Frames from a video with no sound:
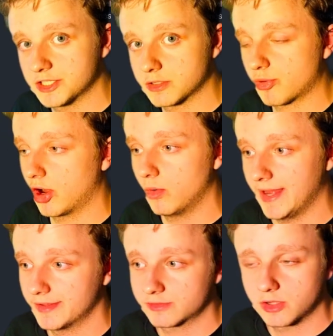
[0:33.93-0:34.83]
Pro and
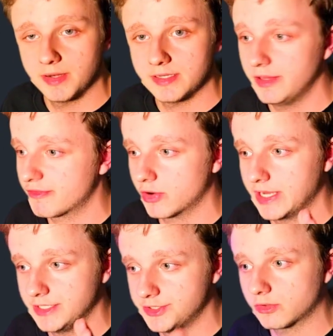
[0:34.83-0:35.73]
it's completely free.
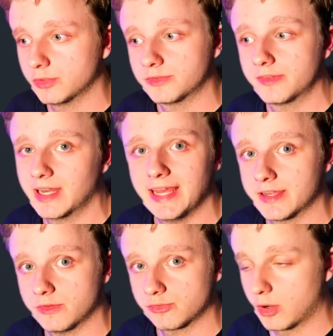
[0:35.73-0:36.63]
Just go to the link in
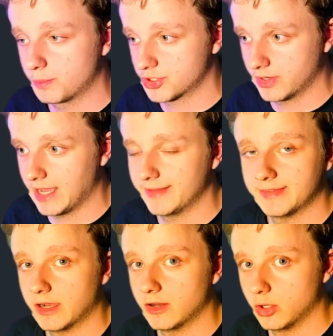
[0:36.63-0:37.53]
the description and
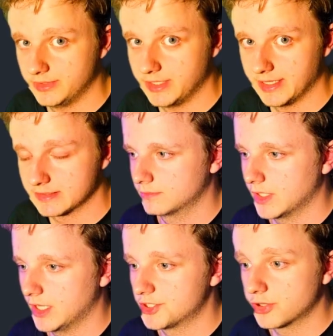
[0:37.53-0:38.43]
download this.
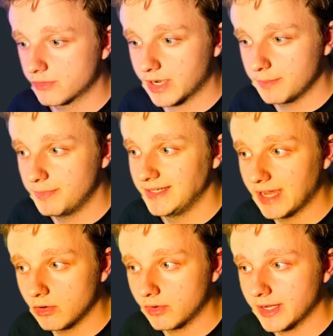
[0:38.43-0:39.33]
It should already be
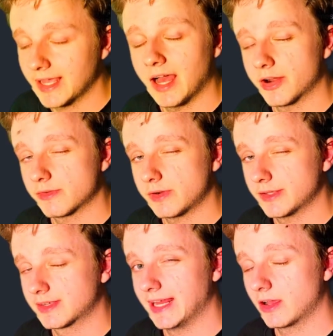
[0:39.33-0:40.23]
downloading. Otherwise,
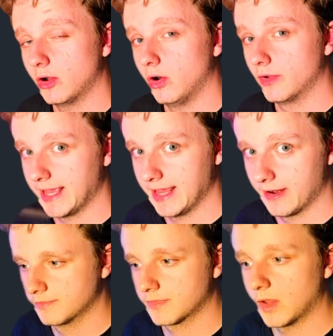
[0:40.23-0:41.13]
click on here.